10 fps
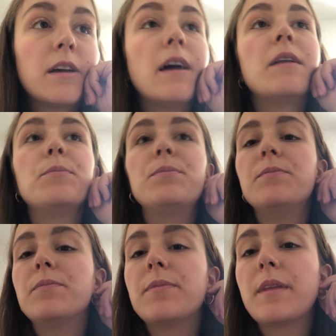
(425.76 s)
and
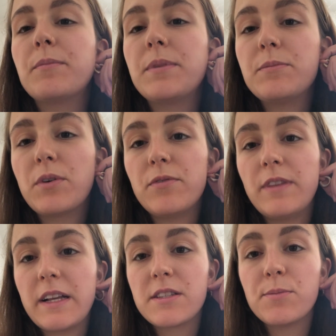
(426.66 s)
a bit more
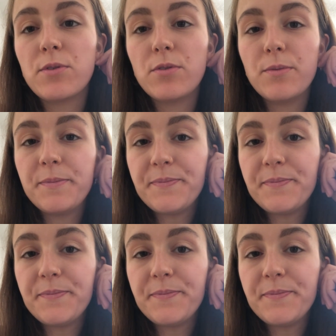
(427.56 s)
flexible